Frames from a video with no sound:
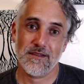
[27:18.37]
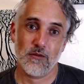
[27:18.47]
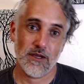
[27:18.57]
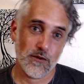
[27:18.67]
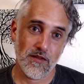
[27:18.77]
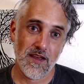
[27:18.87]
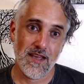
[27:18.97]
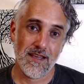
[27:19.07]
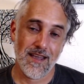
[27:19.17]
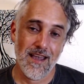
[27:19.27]
what you
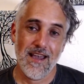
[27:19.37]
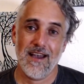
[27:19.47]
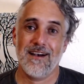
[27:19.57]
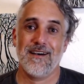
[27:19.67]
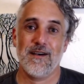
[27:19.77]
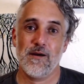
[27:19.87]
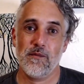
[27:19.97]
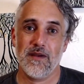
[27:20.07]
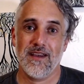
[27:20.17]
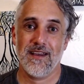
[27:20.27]
think.
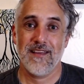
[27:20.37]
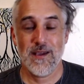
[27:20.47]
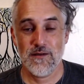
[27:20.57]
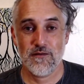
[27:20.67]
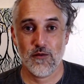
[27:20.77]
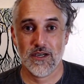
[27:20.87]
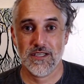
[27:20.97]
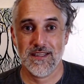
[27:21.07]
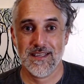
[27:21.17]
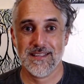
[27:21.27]
Thank you for
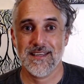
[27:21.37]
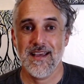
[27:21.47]
watching this.